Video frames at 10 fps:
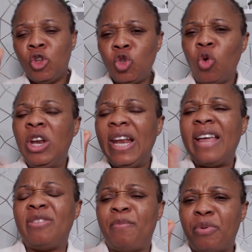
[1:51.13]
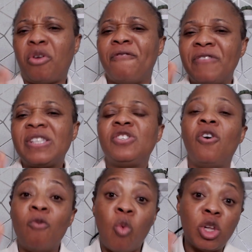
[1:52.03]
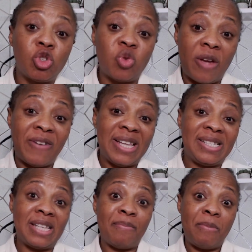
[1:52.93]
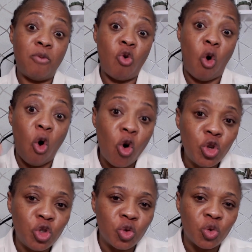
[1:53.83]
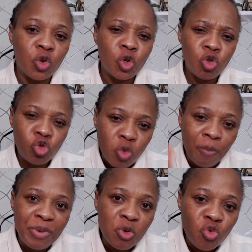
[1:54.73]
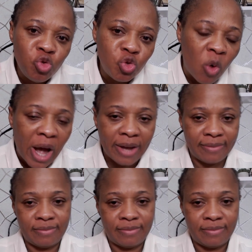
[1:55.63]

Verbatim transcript: Don't let the prophecy of whatsoever it is that people call you to be who you are.